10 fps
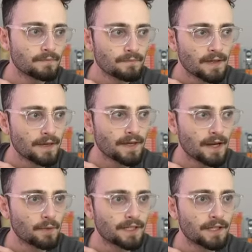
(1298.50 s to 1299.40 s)
and then I
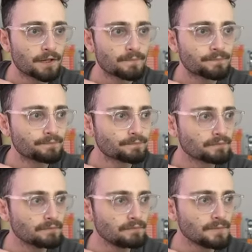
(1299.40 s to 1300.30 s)
went here.
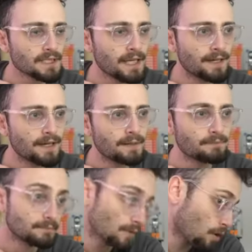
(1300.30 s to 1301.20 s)
And
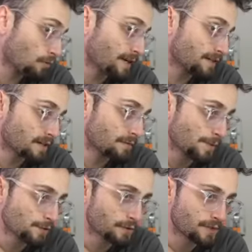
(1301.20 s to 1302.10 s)
already the
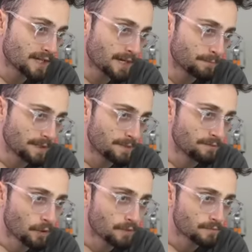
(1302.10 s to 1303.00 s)
computer is saying play
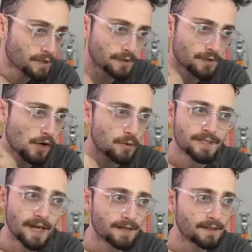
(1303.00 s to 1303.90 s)
b4, just go
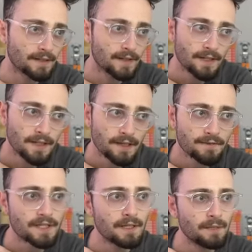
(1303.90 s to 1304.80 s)
attack. If
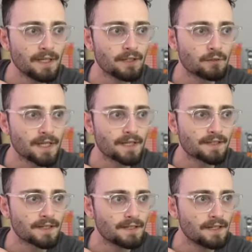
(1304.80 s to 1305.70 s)
cb, you take
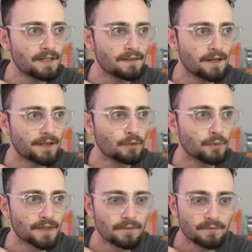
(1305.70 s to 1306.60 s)
cd and you
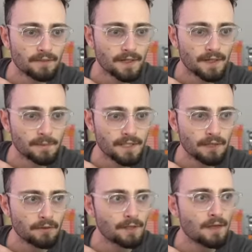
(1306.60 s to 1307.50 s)
win
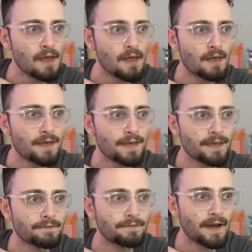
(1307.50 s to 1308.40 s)
material.
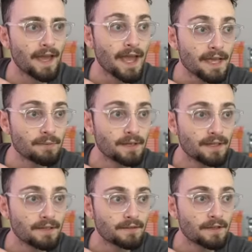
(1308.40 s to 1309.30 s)
If
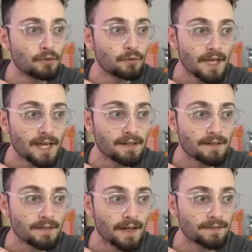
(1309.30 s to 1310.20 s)
ab, then you
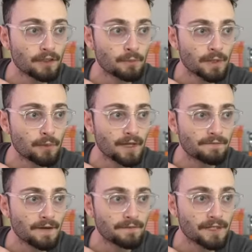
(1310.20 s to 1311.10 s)
take and then you play queen
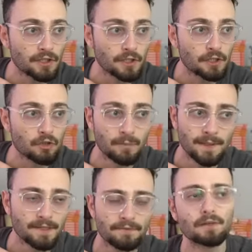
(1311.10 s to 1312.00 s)
f5. It's actually extremely
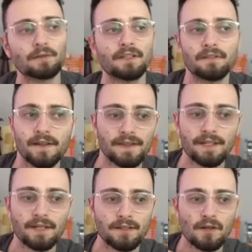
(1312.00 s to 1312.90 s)
difficult to defend the
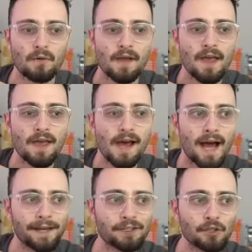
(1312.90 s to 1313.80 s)
king. So
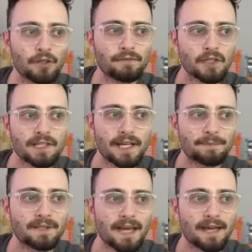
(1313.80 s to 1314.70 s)
I should have just
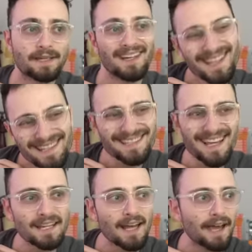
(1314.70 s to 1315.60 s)
kept attacking.
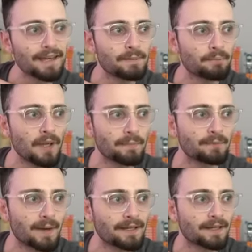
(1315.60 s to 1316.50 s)
Instead, I plopped
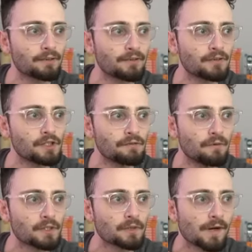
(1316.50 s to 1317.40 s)
my knight onto the
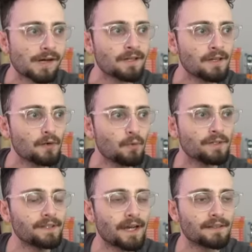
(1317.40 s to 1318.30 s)
g4 square
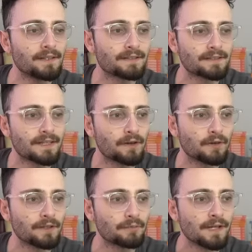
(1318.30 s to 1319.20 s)
with the idea to take on
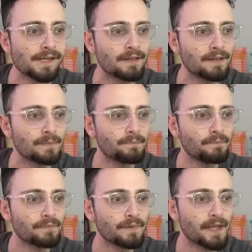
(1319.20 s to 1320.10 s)
e3.
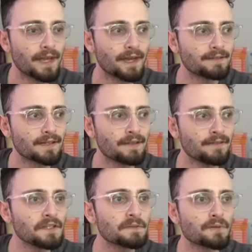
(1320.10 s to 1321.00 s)
And in
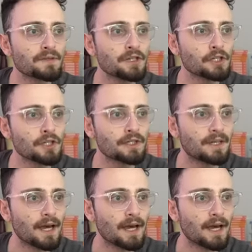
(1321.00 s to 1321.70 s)
this position,